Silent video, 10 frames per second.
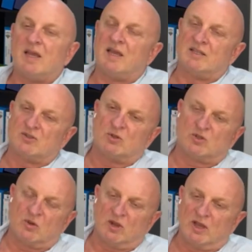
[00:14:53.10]
It's
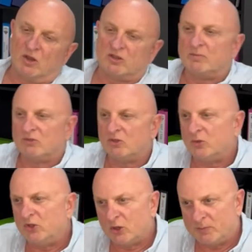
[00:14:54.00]
also a lot to do
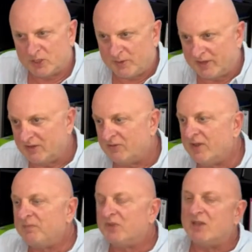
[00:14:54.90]
with your perspective.
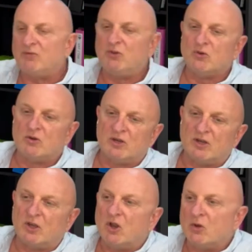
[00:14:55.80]
If you're
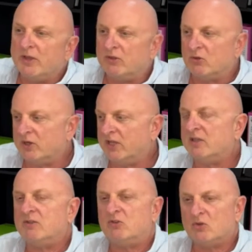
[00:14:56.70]
going to get
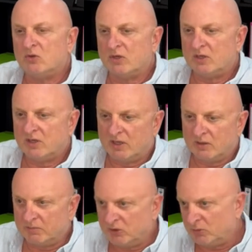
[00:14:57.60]
into
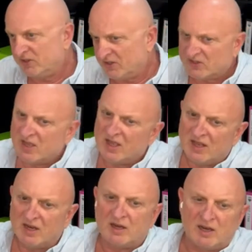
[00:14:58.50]
business,
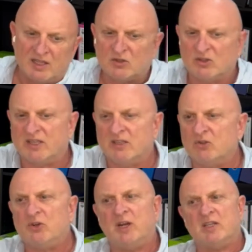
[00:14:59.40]
let's not get
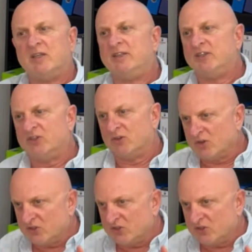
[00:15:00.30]
into real estate agent, because